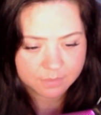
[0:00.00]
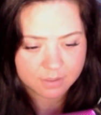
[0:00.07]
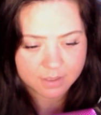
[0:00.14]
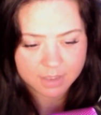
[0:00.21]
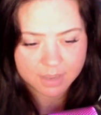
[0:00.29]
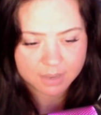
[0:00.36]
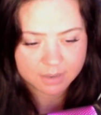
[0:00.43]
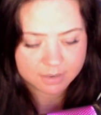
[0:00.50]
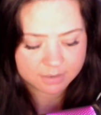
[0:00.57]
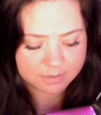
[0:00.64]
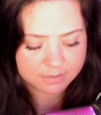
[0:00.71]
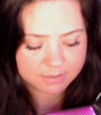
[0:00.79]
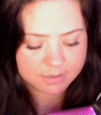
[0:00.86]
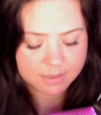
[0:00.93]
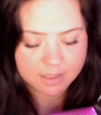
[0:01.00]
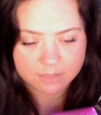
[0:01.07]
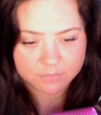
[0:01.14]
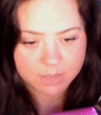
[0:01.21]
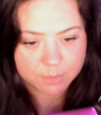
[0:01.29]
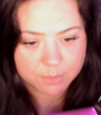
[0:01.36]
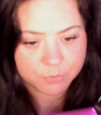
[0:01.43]
I
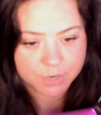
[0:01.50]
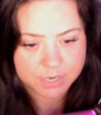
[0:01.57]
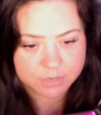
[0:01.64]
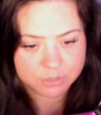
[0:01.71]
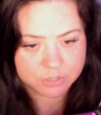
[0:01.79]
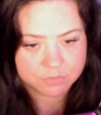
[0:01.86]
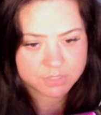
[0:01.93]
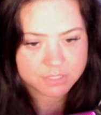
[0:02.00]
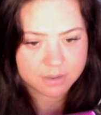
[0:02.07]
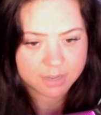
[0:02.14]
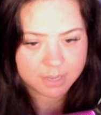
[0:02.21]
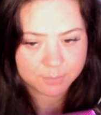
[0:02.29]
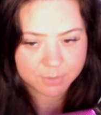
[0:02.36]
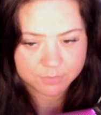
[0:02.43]
have upgraded over time.